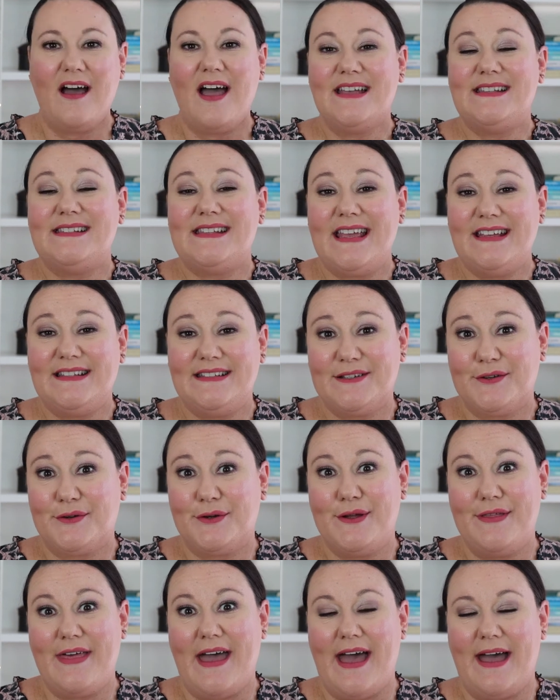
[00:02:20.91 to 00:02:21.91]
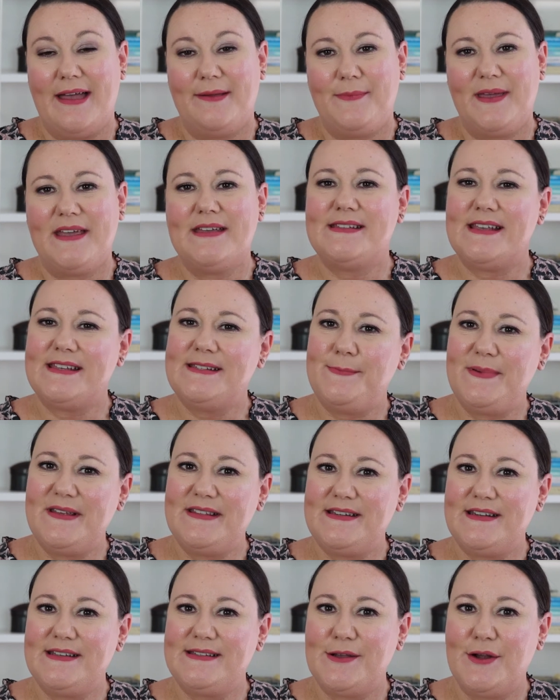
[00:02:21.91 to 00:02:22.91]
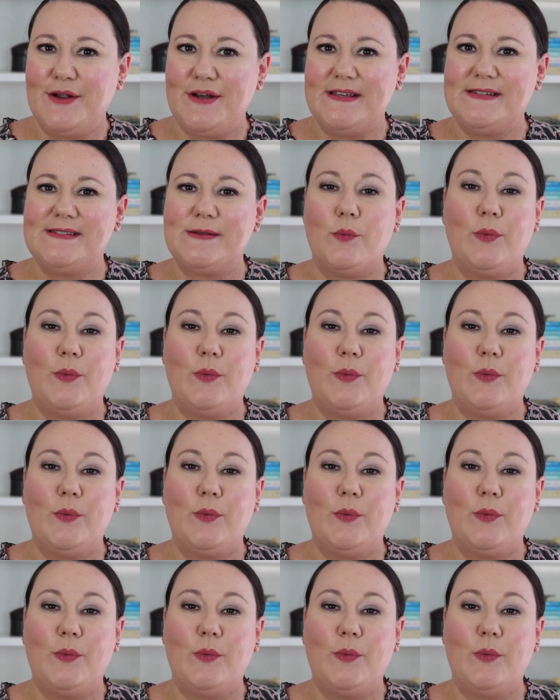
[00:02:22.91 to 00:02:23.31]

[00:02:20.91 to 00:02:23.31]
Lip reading: I say screw that, because as business owners,